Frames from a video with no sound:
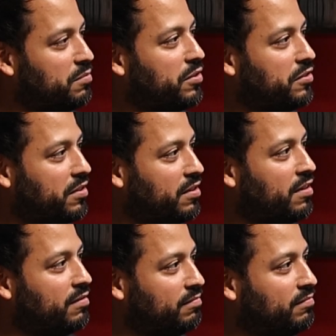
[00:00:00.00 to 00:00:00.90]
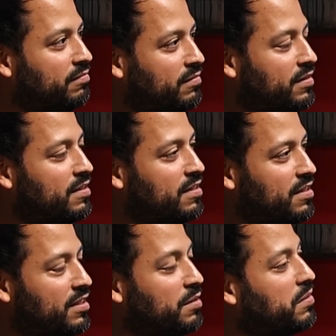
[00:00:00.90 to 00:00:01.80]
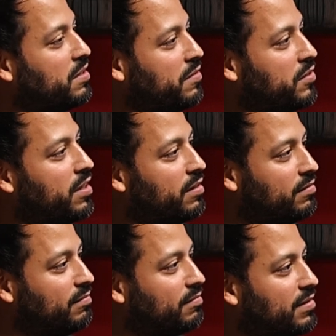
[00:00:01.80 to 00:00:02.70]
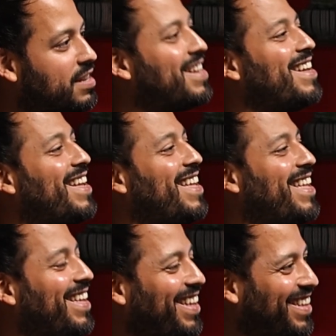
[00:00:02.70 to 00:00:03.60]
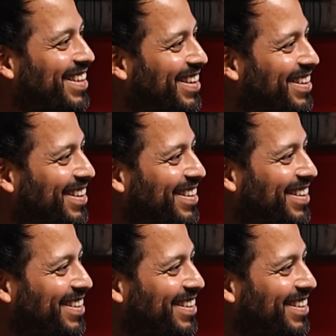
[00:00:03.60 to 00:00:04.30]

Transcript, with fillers: I appreciate that. Yeah. Sometimes I forget. Yeah, man.